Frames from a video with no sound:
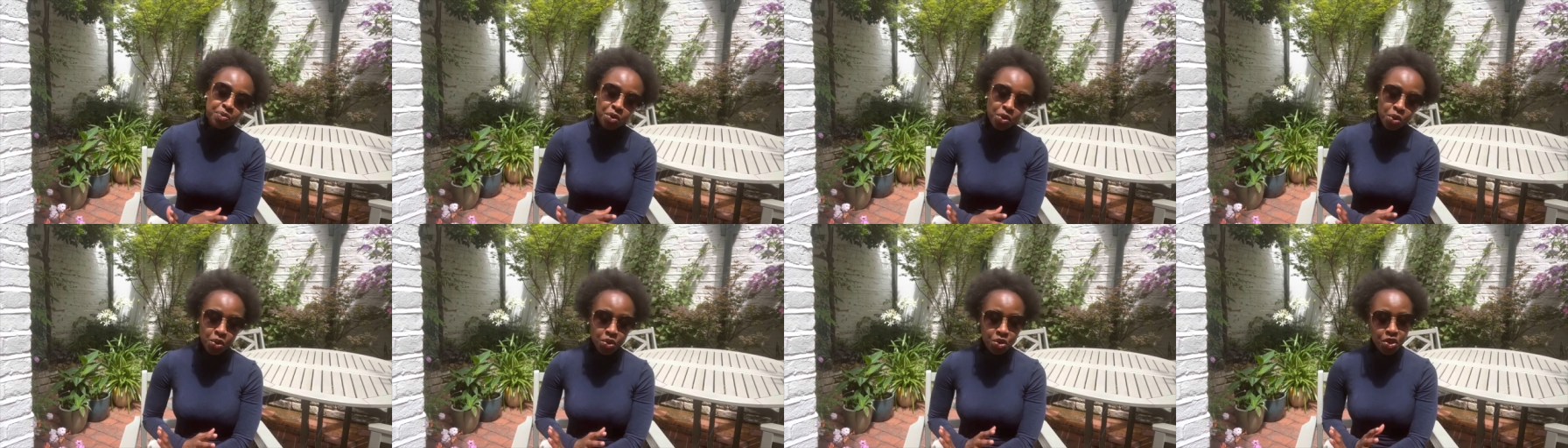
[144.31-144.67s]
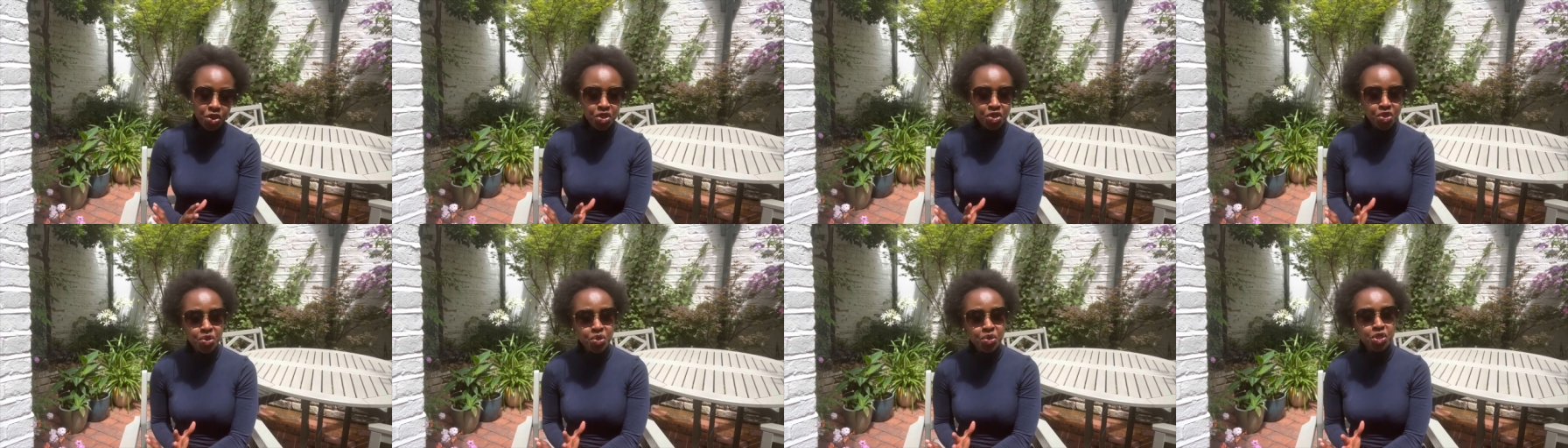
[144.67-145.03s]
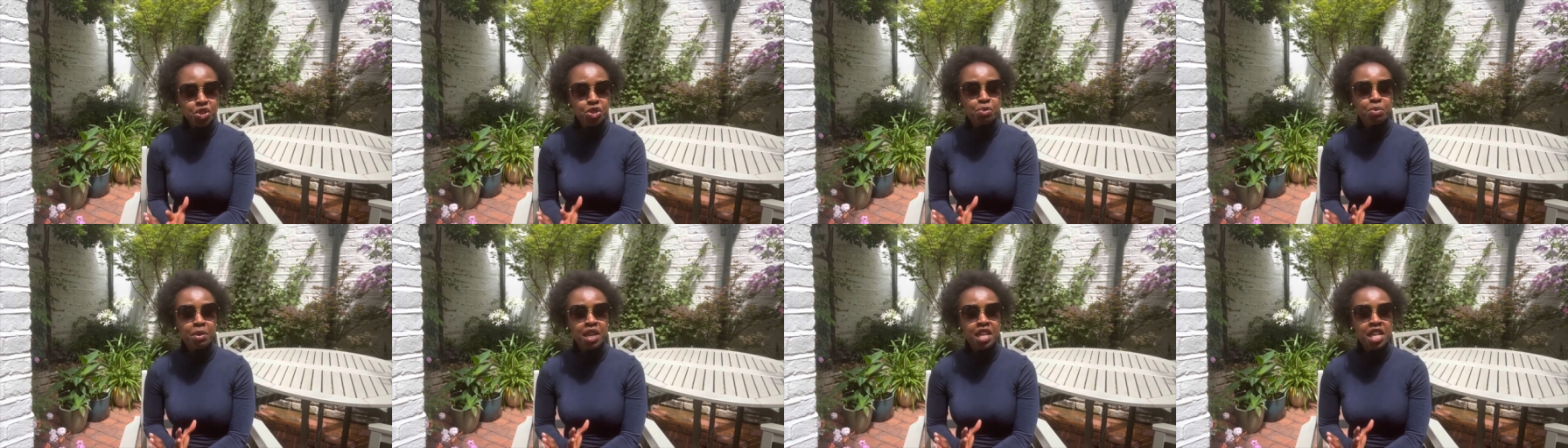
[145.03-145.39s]
or you're new
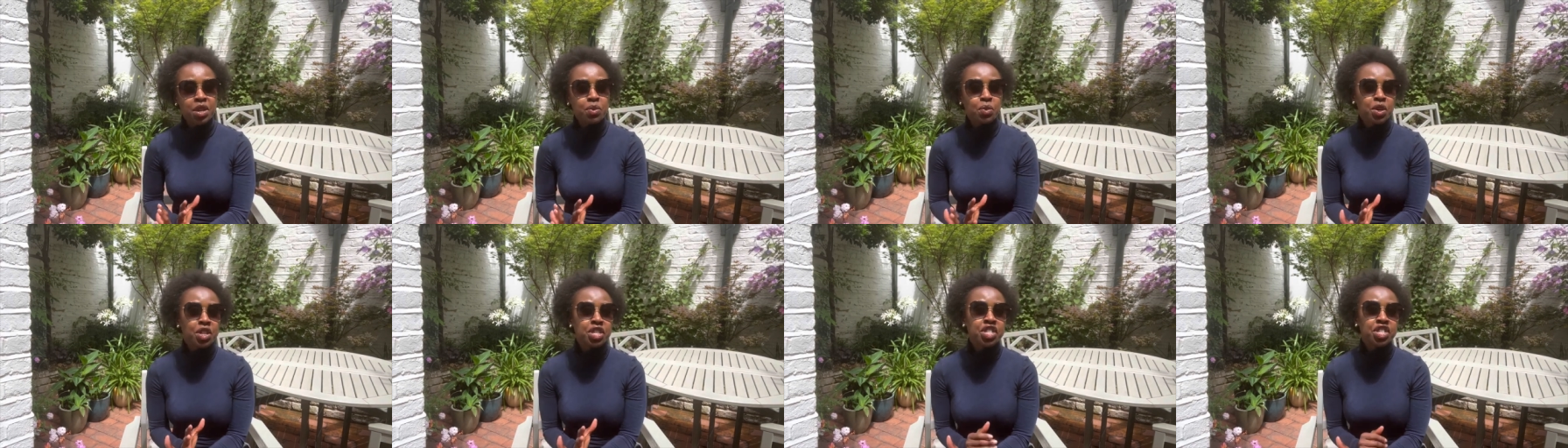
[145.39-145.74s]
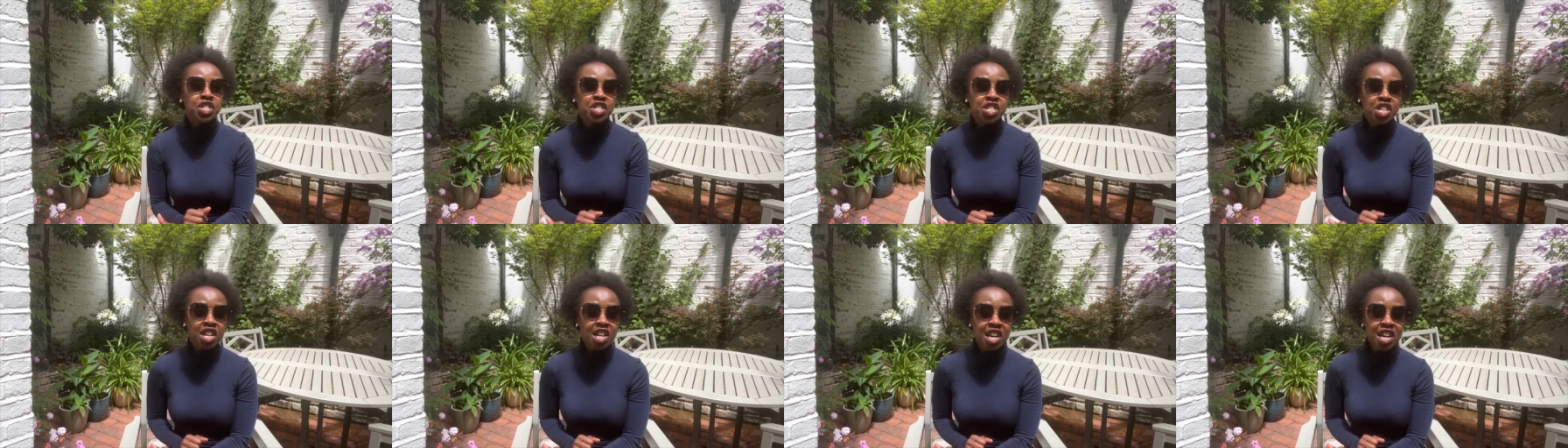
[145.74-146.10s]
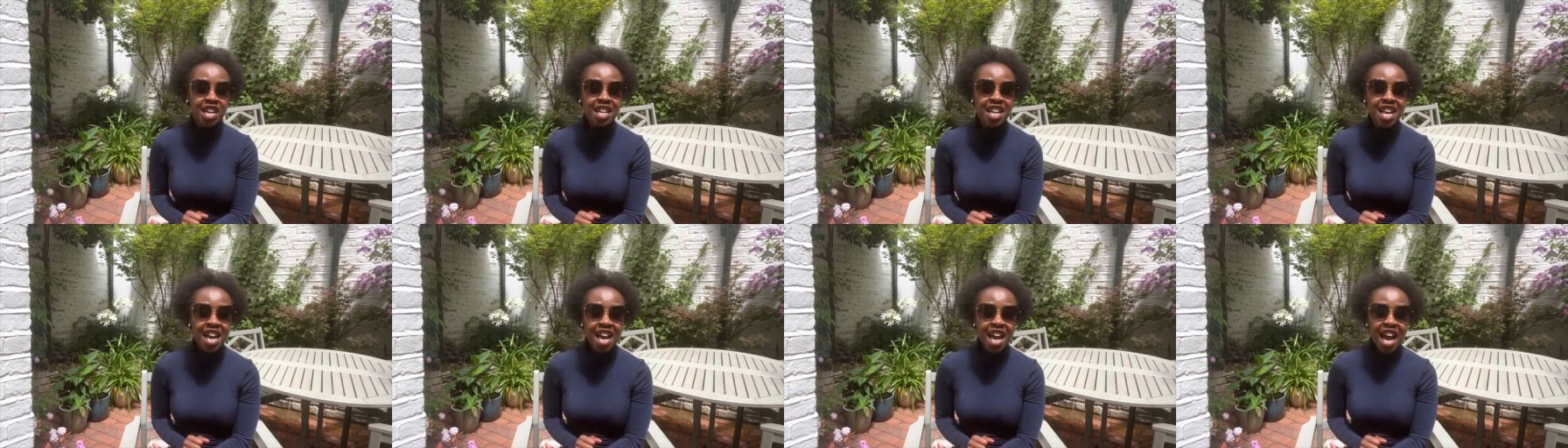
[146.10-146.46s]
to money and wanting to
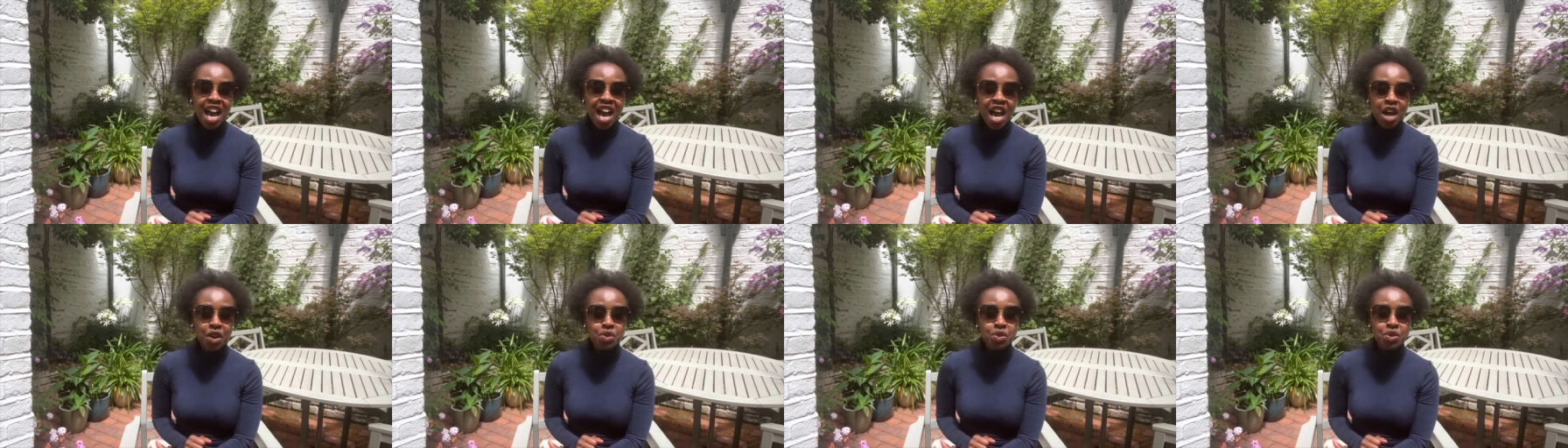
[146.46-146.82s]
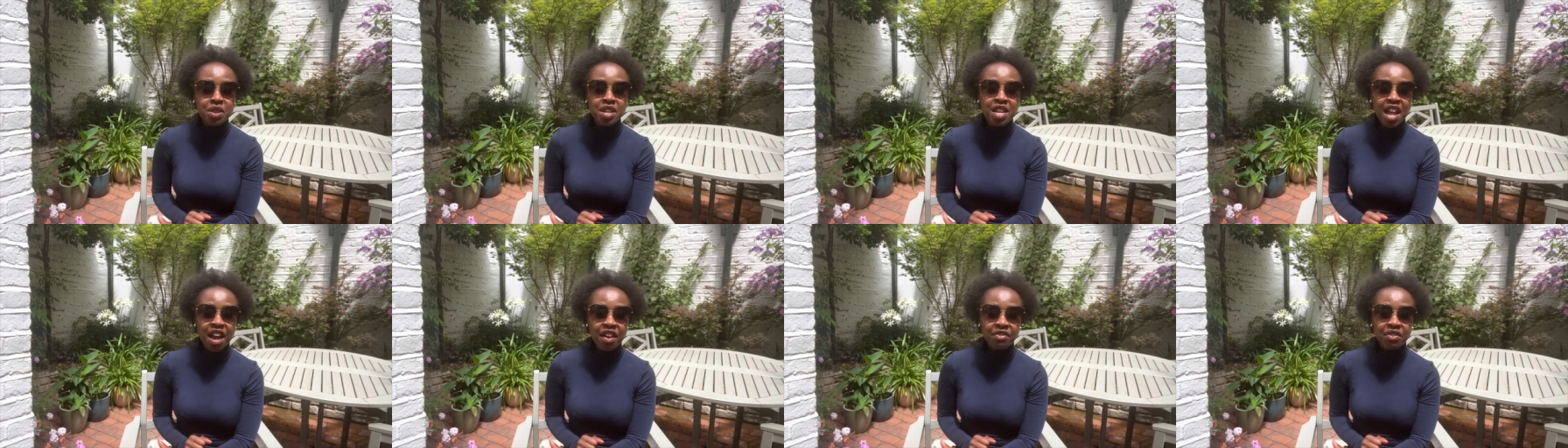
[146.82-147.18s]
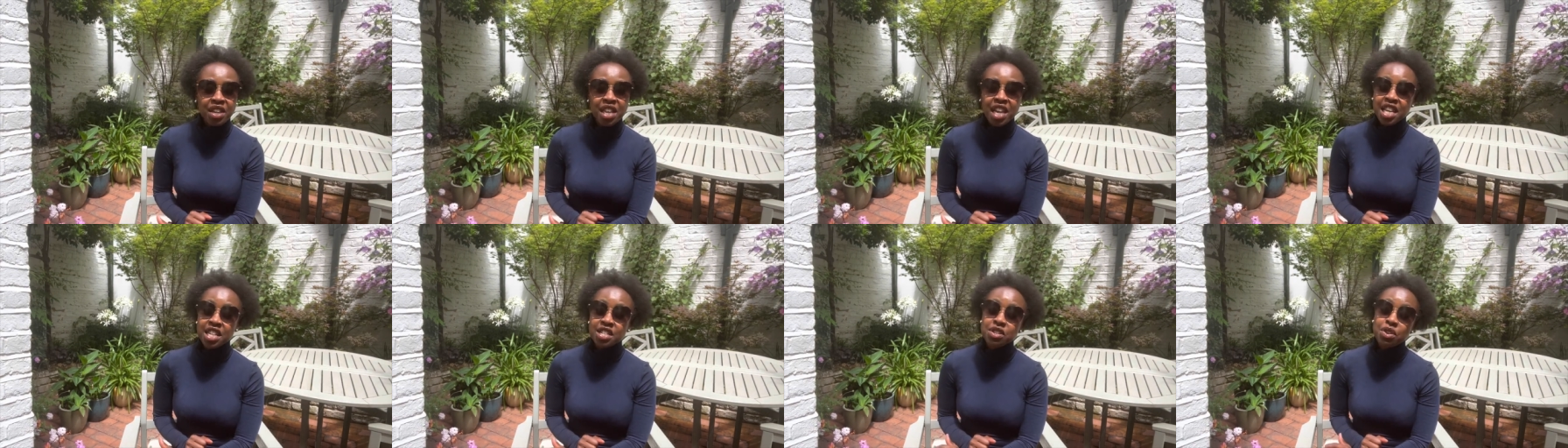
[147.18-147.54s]
learn how to
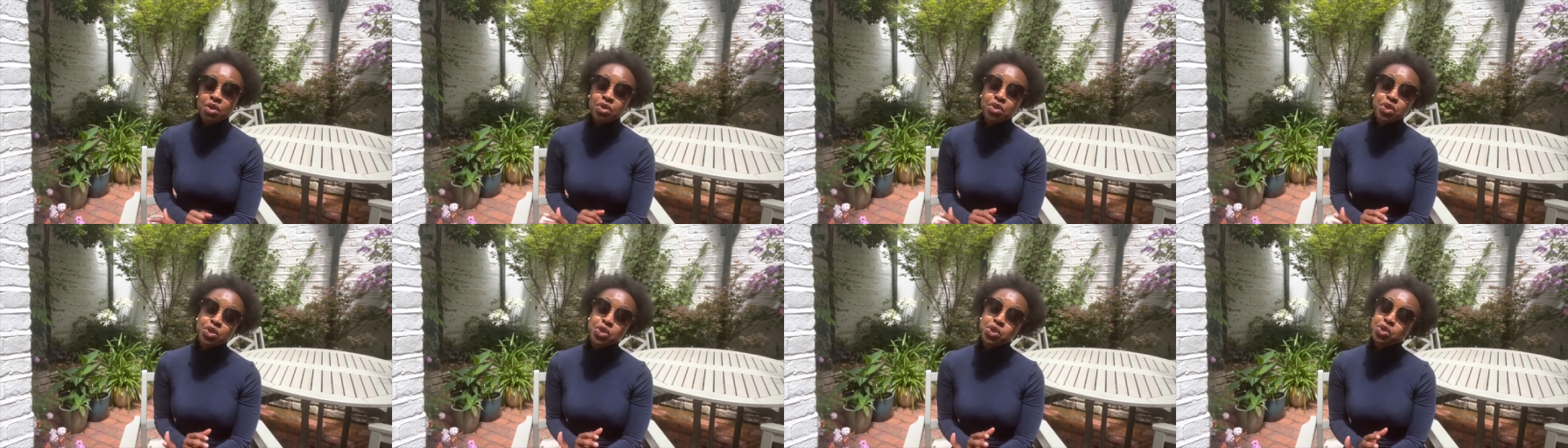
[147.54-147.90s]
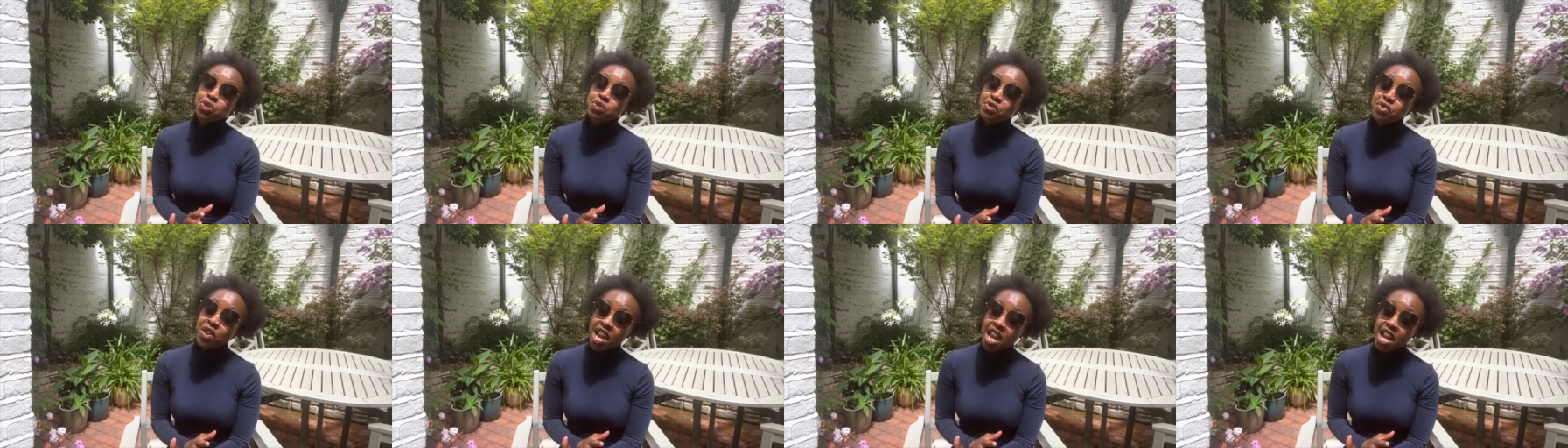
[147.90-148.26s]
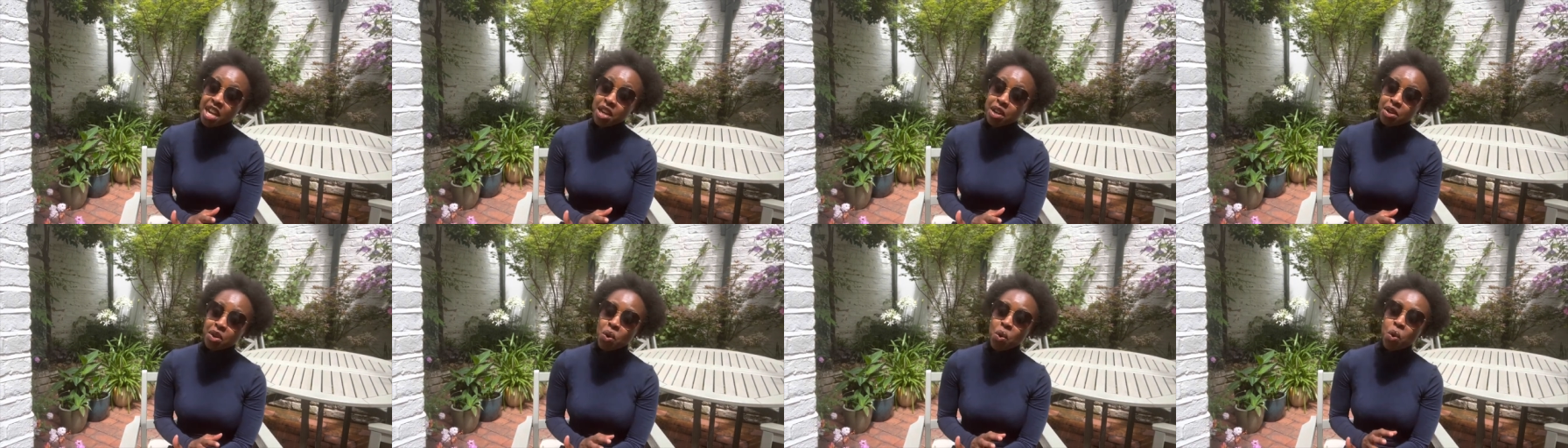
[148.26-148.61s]
navigate the terrain,